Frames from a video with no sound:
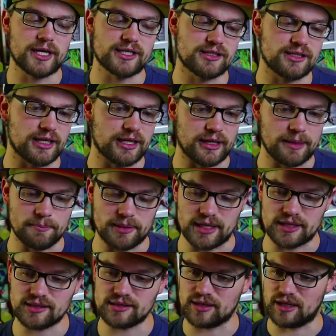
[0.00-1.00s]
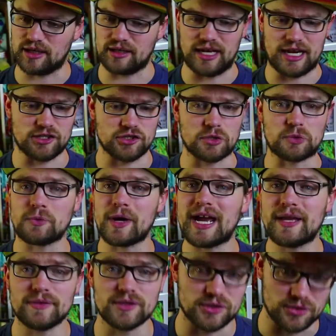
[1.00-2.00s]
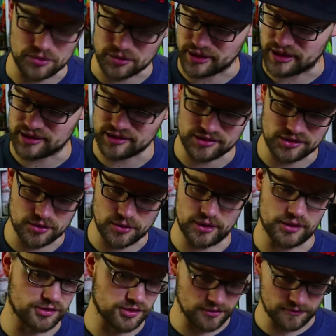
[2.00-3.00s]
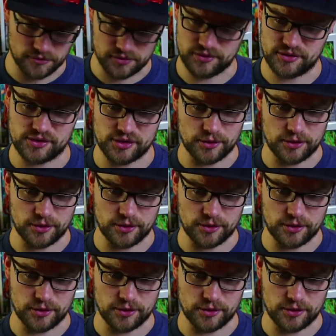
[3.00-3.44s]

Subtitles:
questing bits and to write the stories and so on and so forth.